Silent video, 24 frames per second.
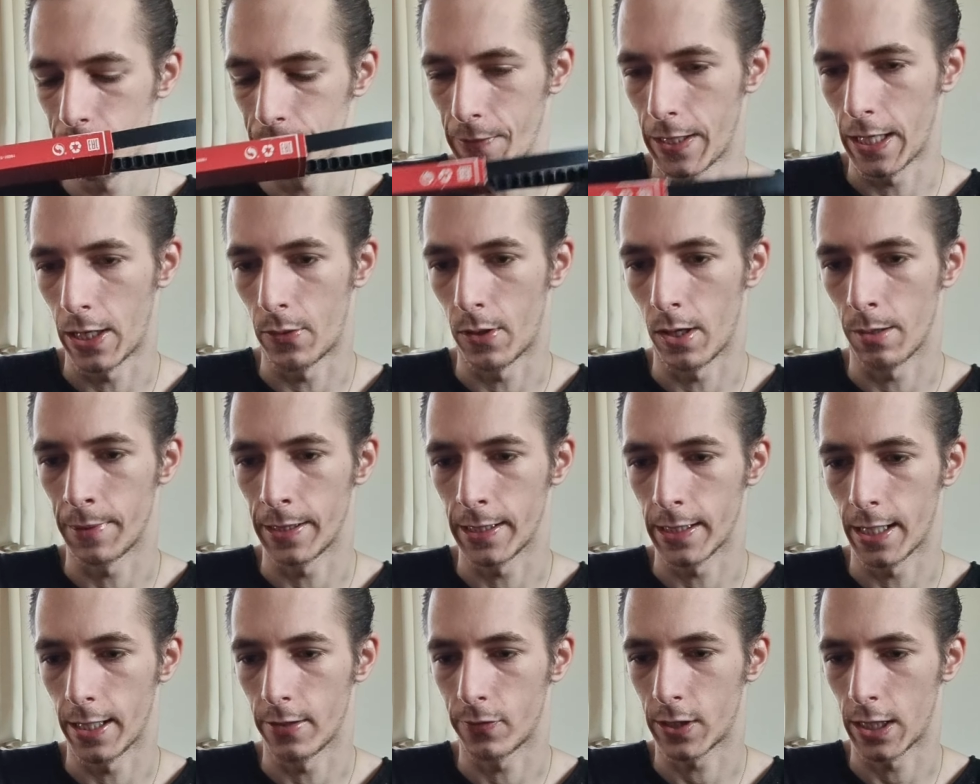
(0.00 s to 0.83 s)
Now, I
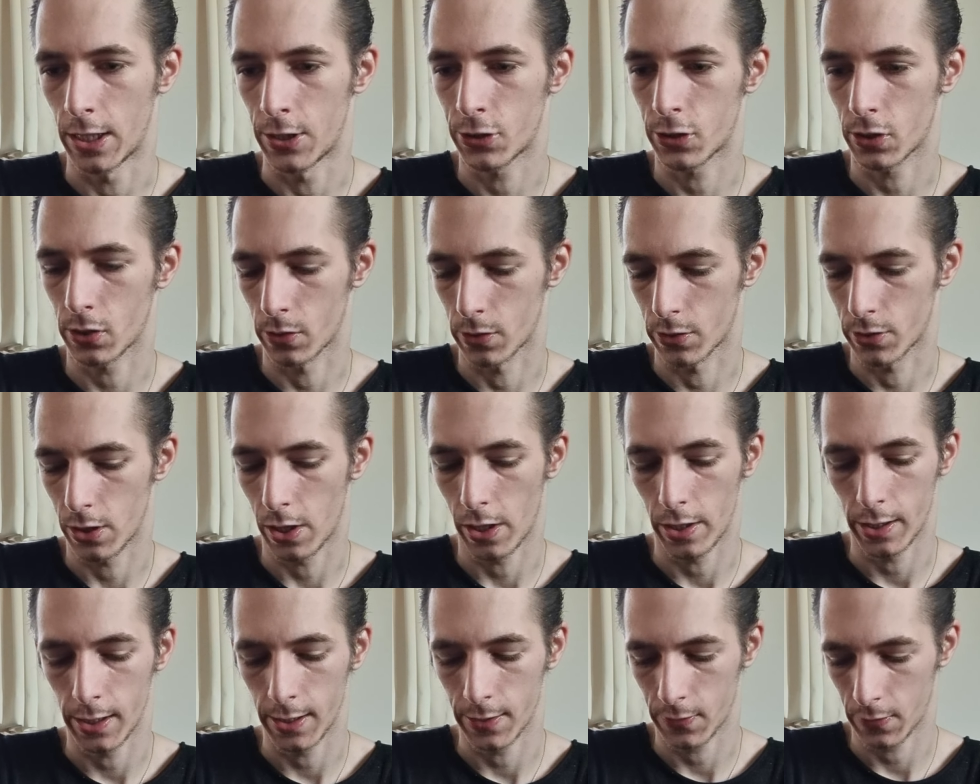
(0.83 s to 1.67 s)
have tensioners
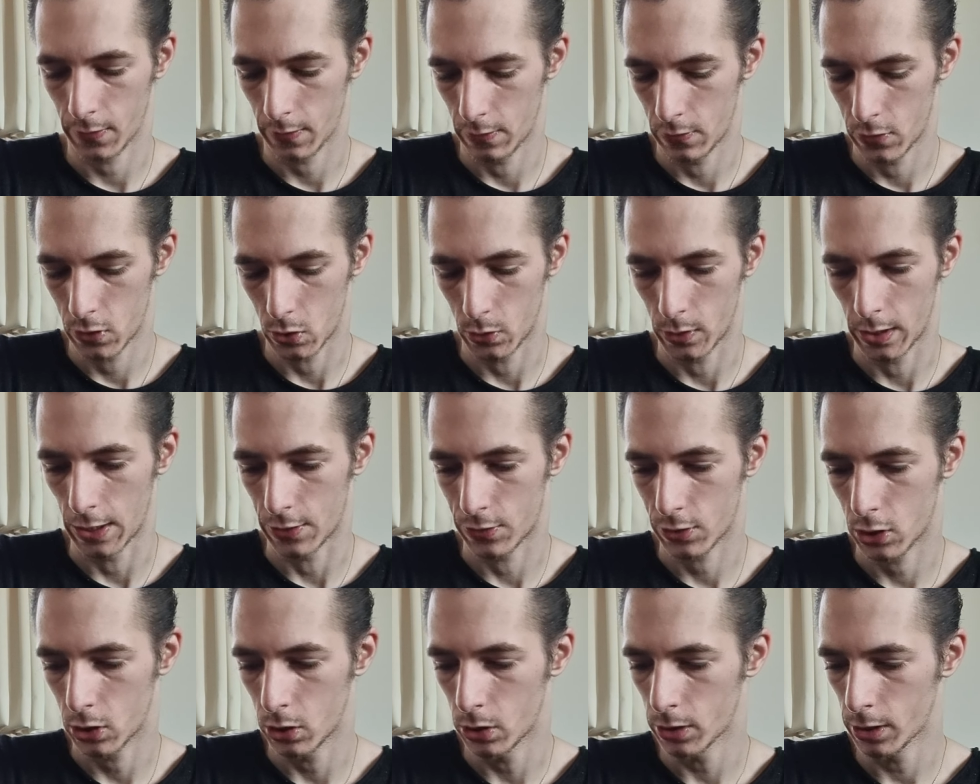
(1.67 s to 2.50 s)
on it, so
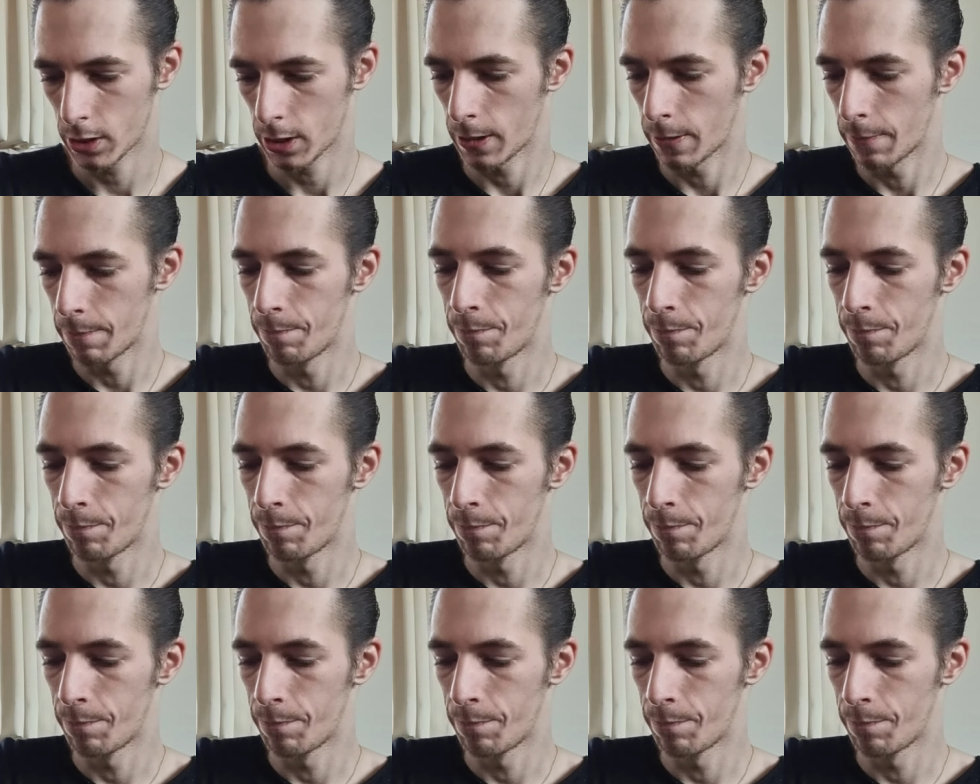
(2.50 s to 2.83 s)
that's good.